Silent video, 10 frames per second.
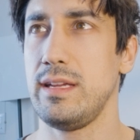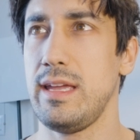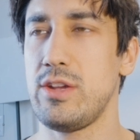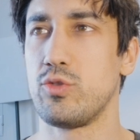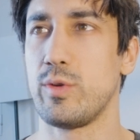
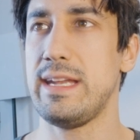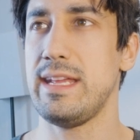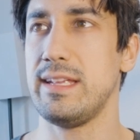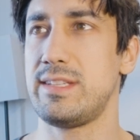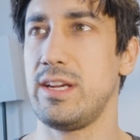
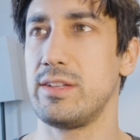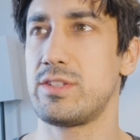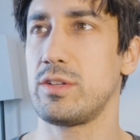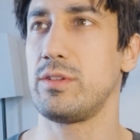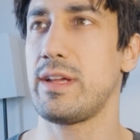ingredients here. Let's
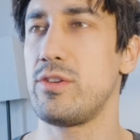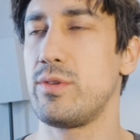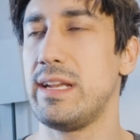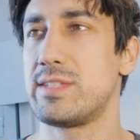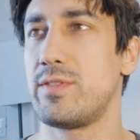look at
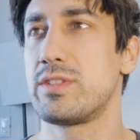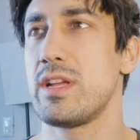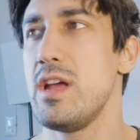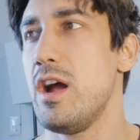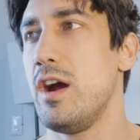ingredients first.
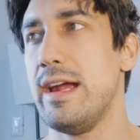All